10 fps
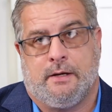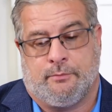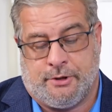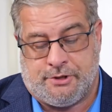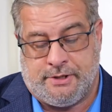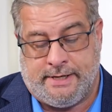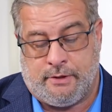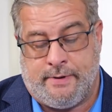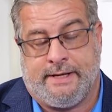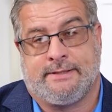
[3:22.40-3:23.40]
Berkshire
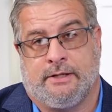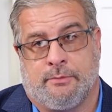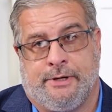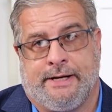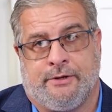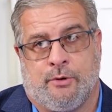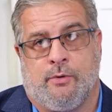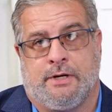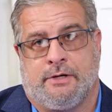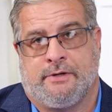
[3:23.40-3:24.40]
United Way is celebrating their
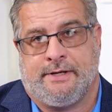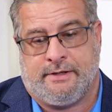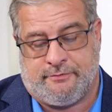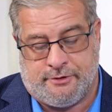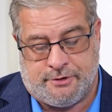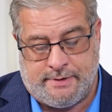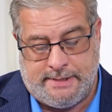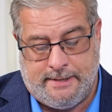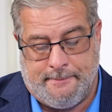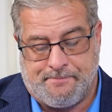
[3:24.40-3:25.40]
100th
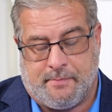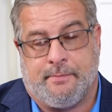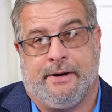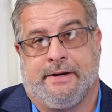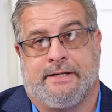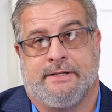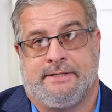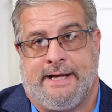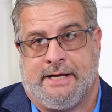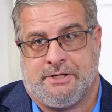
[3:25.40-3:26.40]
anniversary. Barrington
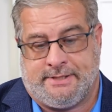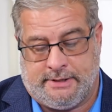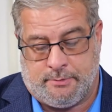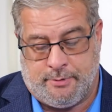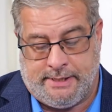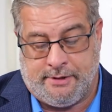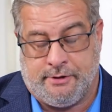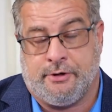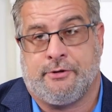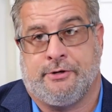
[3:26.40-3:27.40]
Stage is celebrating
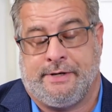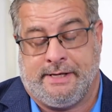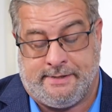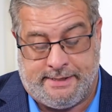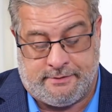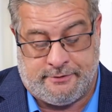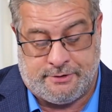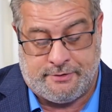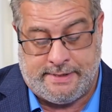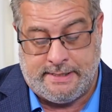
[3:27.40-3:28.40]
their 30th
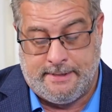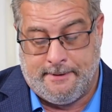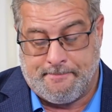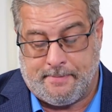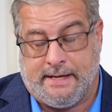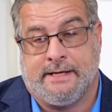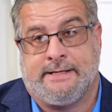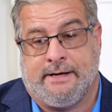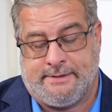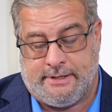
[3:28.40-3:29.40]
anniversary. And
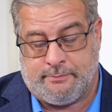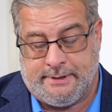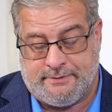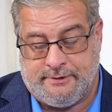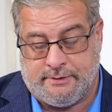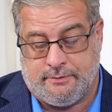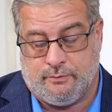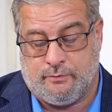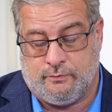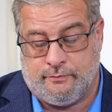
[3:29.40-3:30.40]
downtown Pittsfield
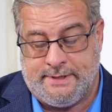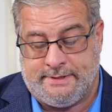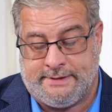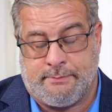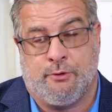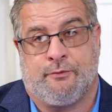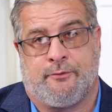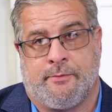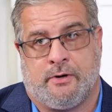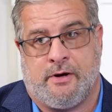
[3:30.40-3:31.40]
recently moved
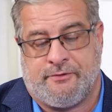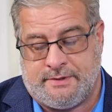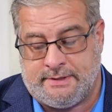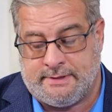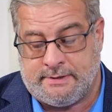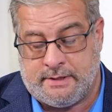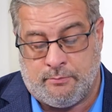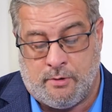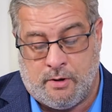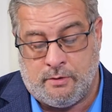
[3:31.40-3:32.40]
from their offices at
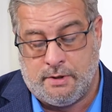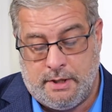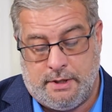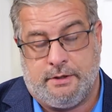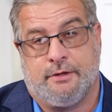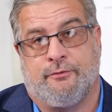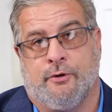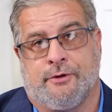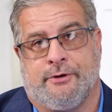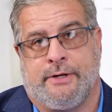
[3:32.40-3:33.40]
Dunham Mall to
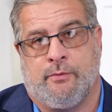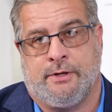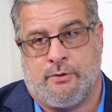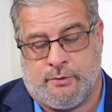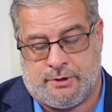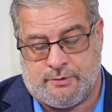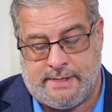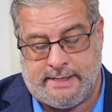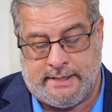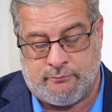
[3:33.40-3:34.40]
431 North
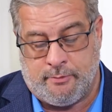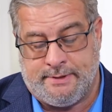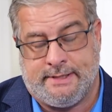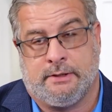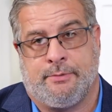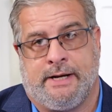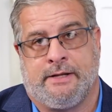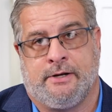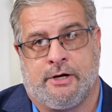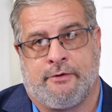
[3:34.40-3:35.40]
Street, and will be
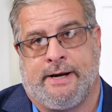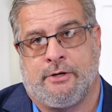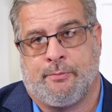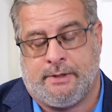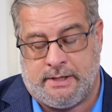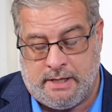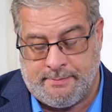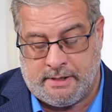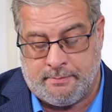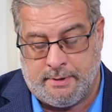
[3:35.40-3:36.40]
celebrating their grand opening
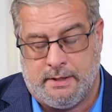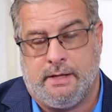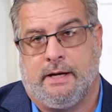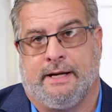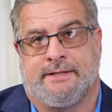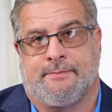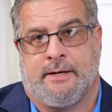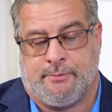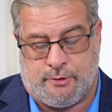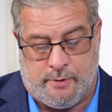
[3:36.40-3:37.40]
coming up on
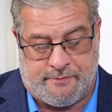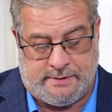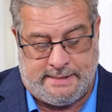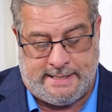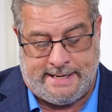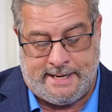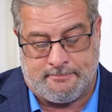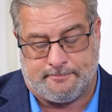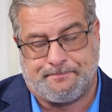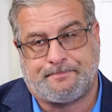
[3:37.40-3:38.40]
September 12th at 10
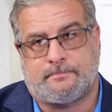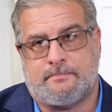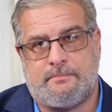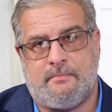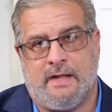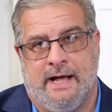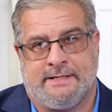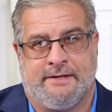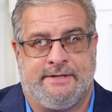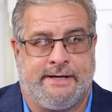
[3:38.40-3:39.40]
a.m.
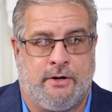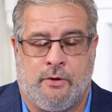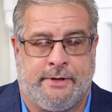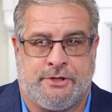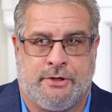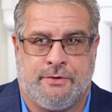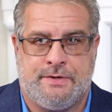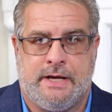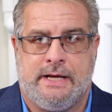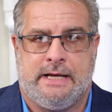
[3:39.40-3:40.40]
As I've said at all my
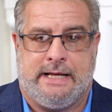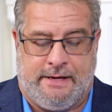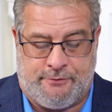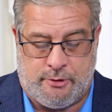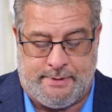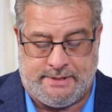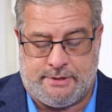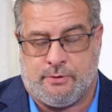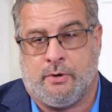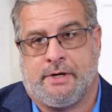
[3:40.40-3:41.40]
shows, if your
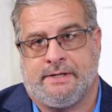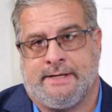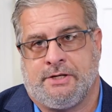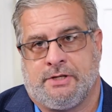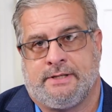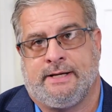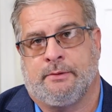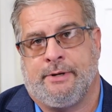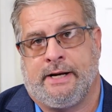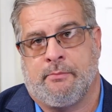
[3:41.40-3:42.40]
business or organization is
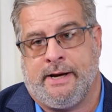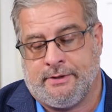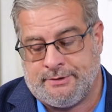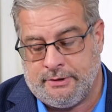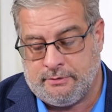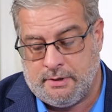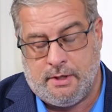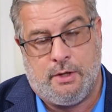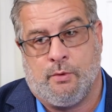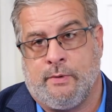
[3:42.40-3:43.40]
celebrating a milestone,
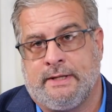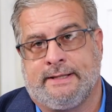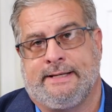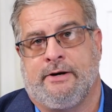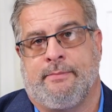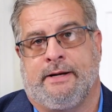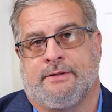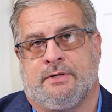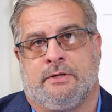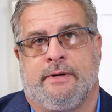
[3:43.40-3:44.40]
we'd like to hear about
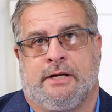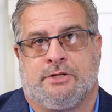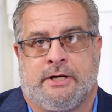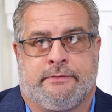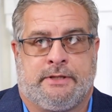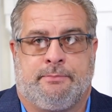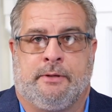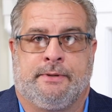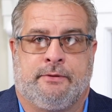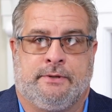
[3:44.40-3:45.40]
it so that we can share it with the
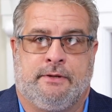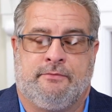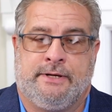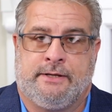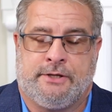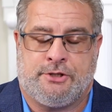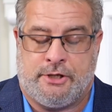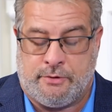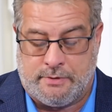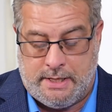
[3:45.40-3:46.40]
public via this
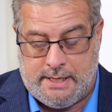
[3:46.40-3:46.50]
show.